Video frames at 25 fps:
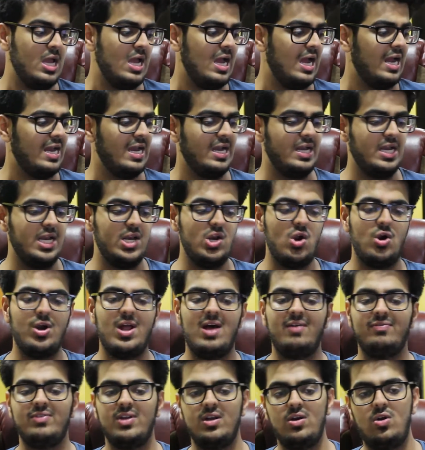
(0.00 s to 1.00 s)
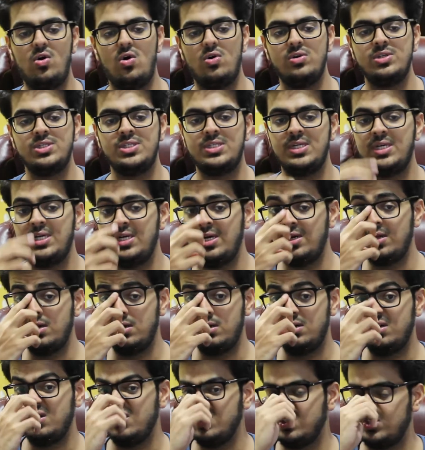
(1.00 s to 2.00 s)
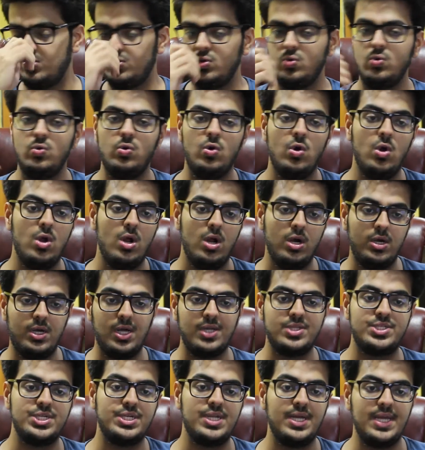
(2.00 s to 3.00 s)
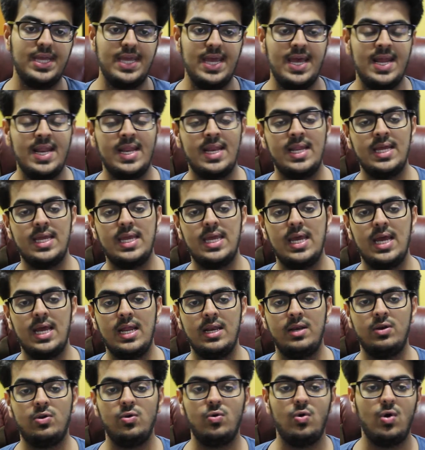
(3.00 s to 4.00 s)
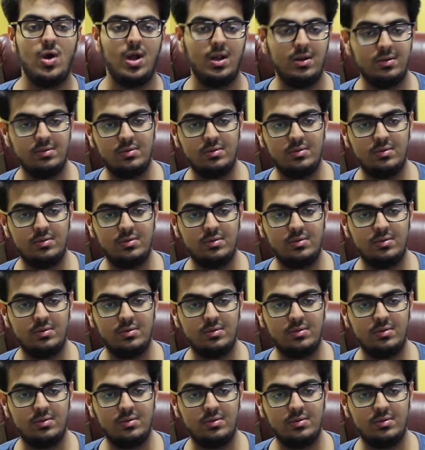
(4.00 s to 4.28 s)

and I did not have that constant urge to touch it again and again, to